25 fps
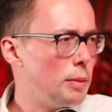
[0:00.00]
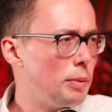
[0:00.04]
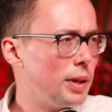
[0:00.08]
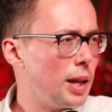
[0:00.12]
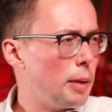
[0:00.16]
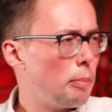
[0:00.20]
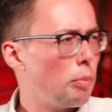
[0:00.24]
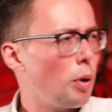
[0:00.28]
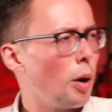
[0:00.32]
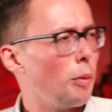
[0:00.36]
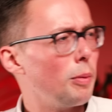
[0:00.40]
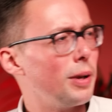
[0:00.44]
but
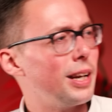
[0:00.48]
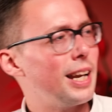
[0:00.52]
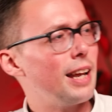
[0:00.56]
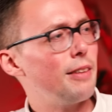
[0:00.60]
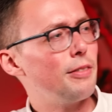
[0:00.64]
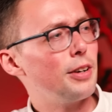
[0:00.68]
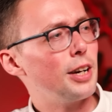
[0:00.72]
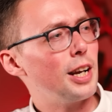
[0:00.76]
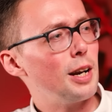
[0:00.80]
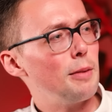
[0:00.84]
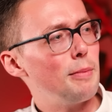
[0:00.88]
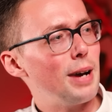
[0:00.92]
they're probably
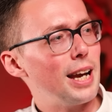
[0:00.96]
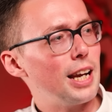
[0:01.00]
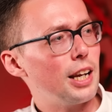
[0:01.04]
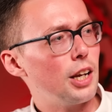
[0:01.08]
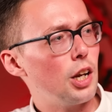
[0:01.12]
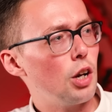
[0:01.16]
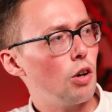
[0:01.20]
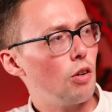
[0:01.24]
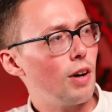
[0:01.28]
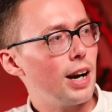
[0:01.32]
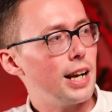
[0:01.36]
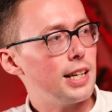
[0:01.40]
never going to make
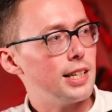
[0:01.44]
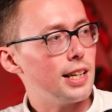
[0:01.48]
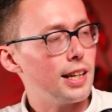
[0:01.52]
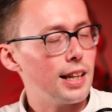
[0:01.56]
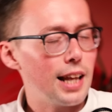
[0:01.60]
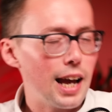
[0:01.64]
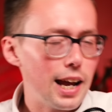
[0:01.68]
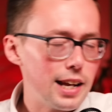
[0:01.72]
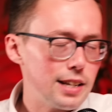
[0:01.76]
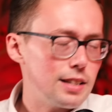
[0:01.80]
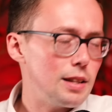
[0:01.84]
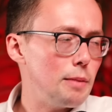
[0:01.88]
curator.
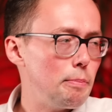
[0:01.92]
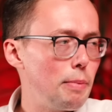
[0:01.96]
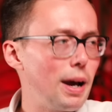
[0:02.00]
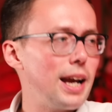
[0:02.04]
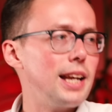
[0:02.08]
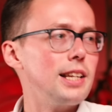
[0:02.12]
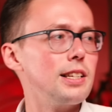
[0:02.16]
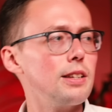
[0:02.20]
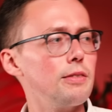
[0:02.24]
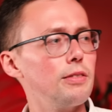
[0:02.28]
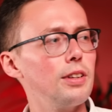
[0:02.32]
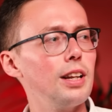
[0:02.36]
That is the
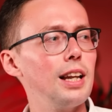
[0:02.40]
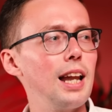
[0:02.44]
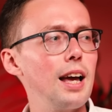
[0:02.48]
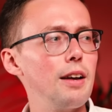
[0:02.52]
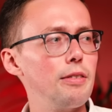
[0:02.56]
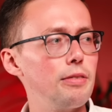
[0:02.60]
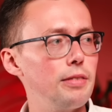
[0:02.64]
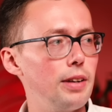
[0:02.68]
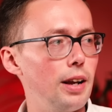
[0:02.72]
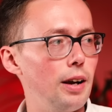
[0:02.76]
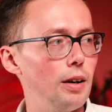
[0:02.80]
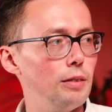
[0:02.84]
base of the
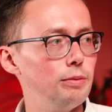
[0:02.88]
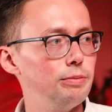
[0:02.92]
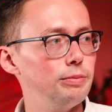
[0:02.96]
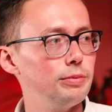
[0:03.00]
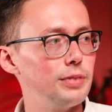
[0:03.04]
left now.